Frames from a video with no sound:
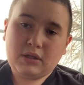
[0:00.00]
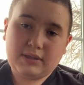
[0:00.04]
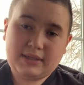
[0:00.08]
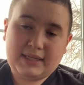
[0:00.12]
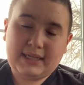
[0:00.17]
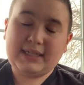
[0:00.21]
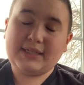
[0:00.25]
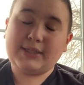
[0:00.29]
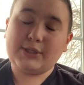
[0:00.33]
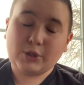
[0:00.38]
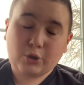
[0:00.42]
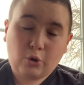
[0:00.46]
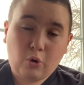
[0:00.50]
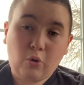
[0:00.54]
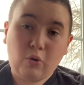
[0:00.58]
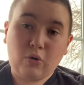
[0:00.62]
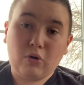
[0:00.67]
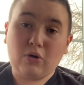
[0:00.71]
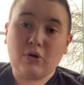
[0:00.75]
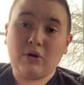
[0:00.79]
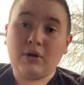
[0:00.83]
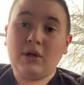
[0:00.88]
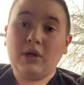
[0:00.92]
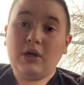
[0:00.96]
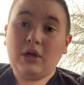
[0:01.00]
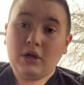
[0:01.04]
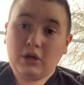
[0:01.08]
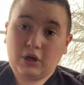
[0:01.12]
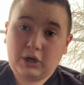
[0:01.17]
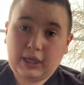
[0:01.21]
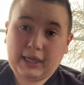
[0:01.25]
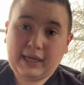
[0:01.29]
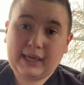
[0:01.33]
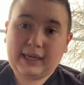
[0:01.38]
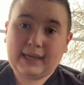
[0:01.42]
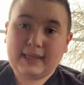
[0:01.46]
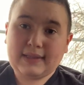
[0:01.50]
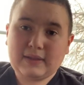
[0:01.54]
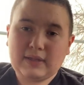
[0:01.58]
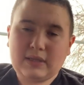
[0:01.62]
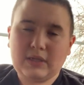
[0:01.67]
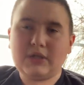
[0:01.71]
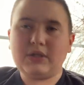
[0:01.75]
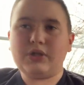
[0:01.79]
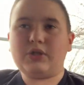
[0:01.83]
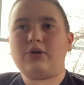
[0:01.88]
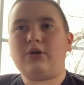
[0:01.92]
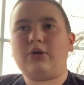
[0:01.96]
Discord link in
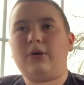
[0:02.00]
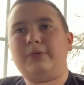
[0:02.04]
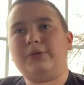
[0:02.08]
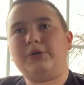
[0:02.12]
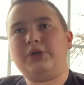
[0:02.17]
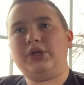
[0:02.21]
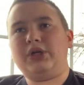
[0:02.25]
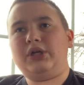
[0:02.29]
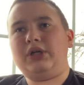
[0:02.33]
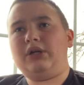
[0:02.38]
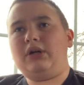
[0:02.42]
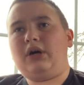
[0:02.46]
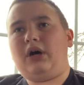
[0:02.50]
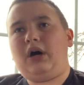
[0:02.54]
the description.